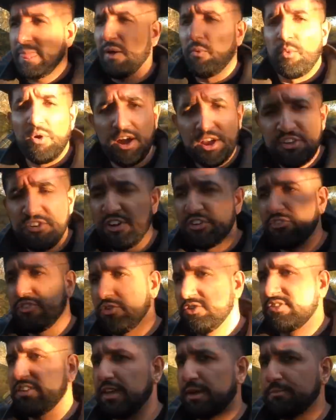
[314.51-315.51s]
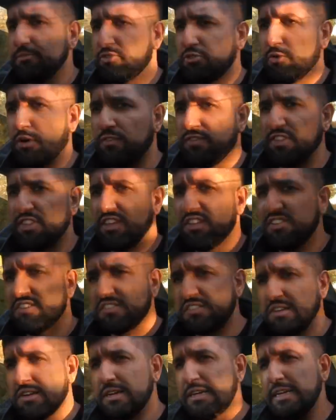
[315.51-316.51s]
Why did I choose the M2 over
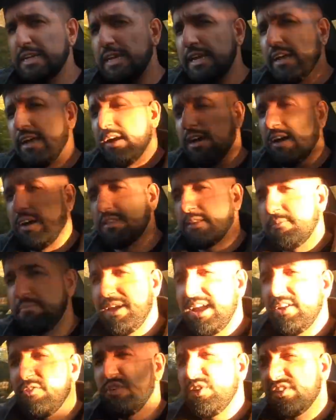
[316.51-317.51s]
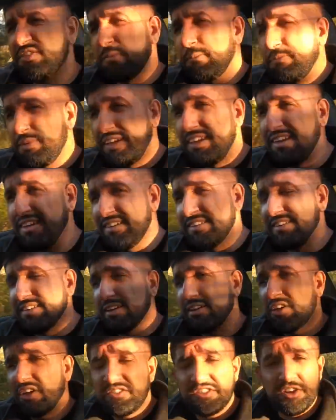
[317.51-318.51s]
this? The main reason being,
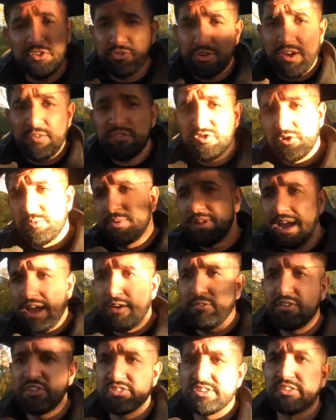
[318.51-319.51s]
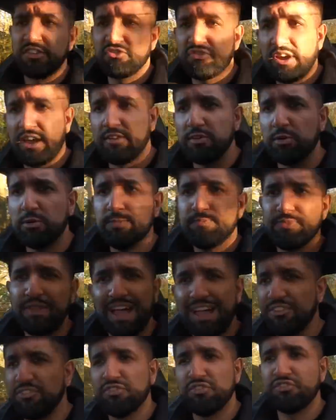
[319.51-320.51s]
because I drive so many Audis on the channel
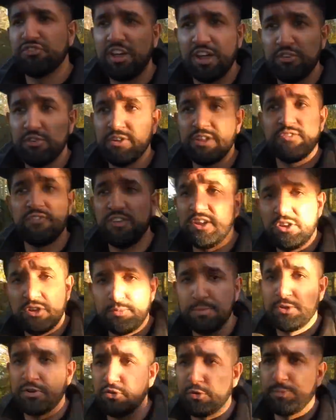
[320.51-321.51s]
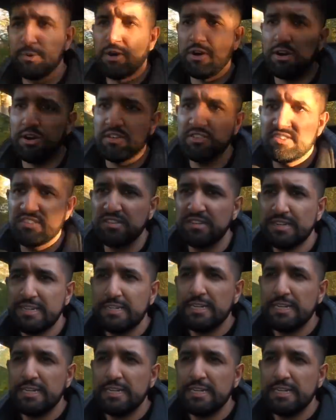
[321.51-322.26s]
and just generally VW Group cars,